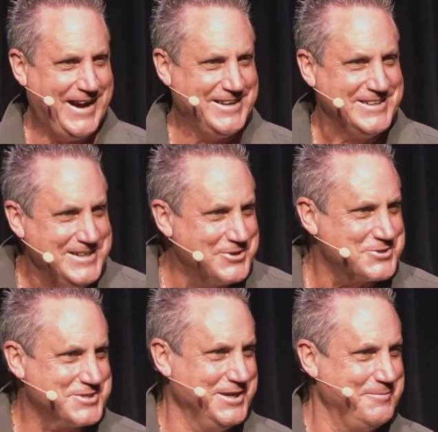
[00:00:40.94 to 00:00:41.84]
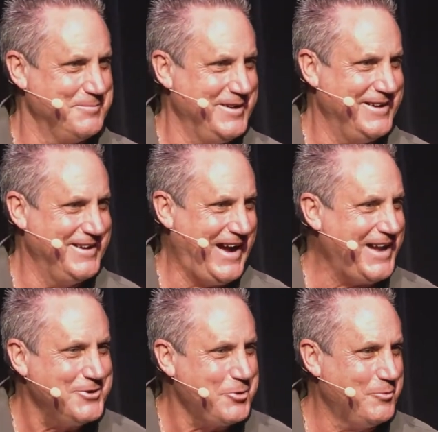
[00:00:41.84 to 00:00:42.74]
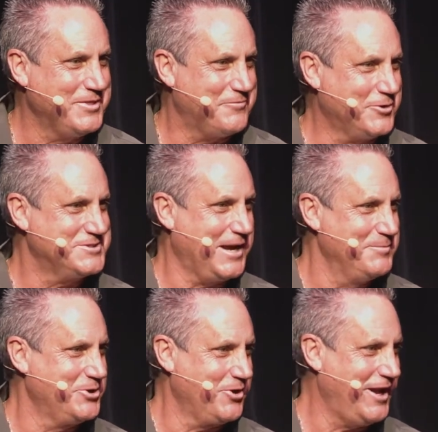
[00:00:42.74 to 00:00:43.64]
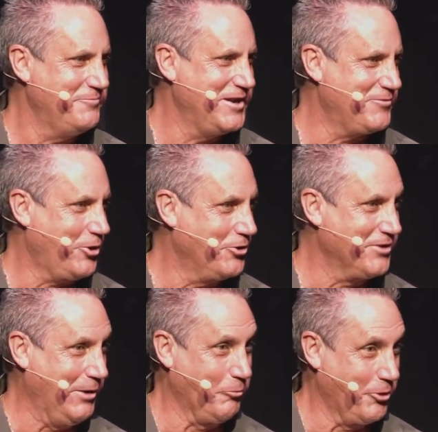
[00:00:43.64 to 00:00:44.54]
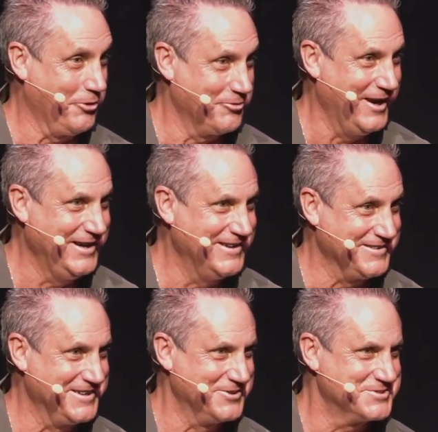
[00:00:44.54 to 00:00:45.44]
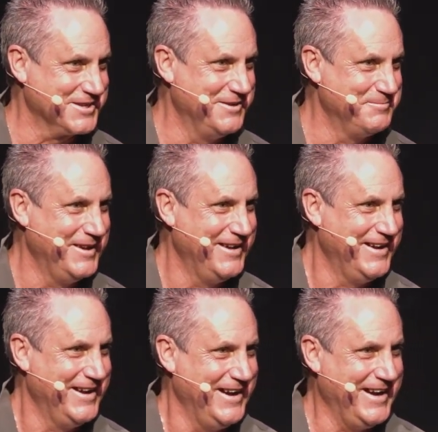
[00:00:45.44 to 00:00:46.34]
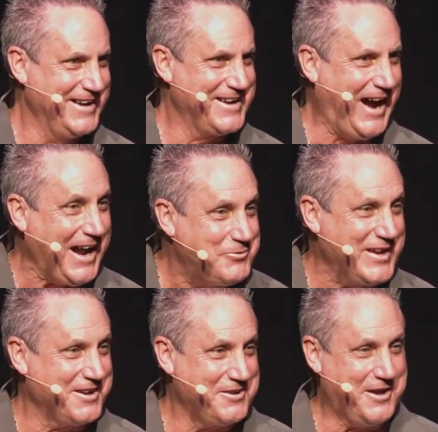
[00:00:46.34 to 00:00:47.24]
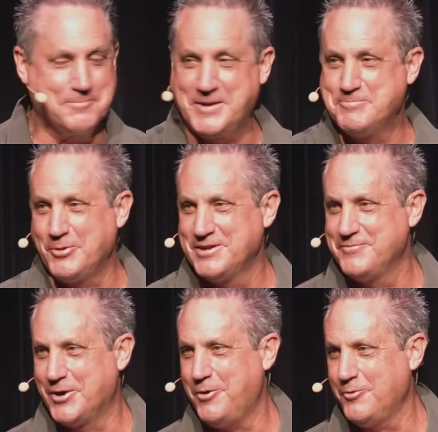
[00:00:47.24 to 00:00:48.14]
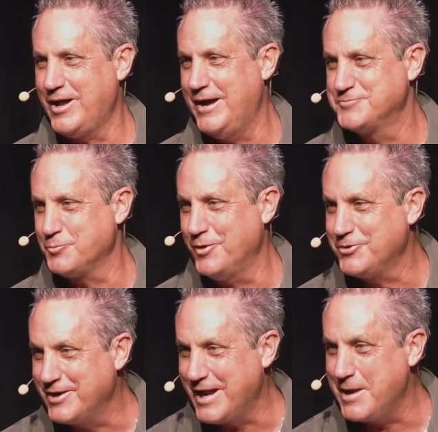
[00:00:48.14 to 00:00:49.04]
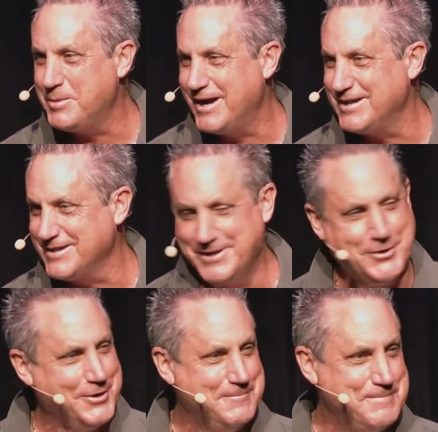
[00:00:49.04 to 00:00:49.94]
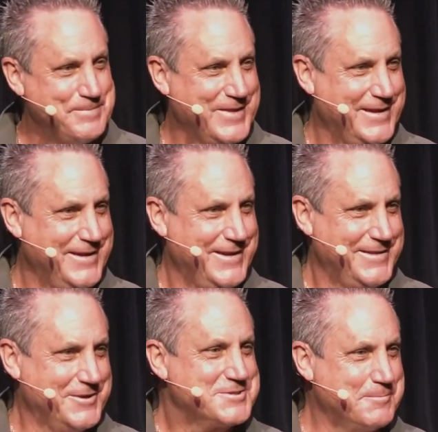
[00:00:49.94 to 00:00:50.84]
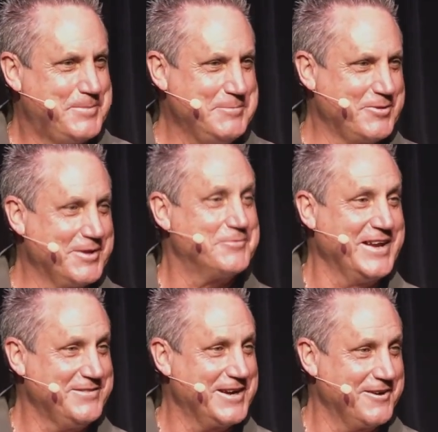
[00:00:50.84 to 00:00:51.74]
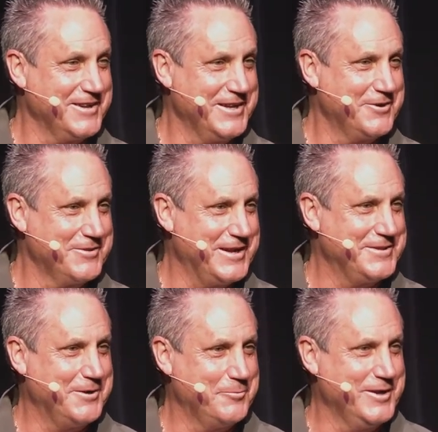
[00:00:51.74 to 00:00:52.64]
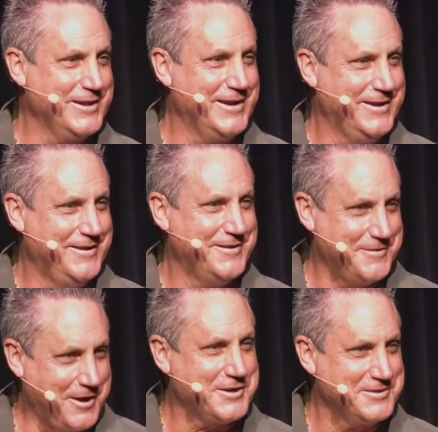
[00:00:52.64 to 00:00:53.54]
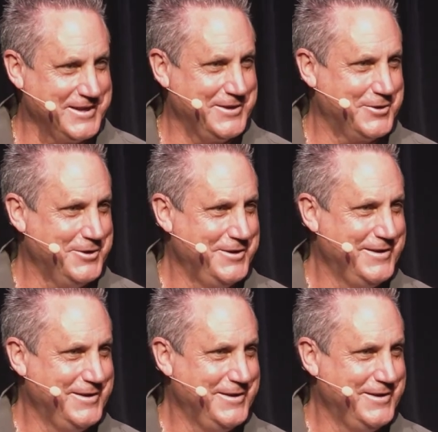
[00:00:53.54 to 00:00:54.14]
Leadership. I don't know when the first time in your life you ever heard that word, right? Leadership. And I think a lot of people live their whole lives wondering, am I a leader? There are some people that think they're a leader, that they're really not a leader.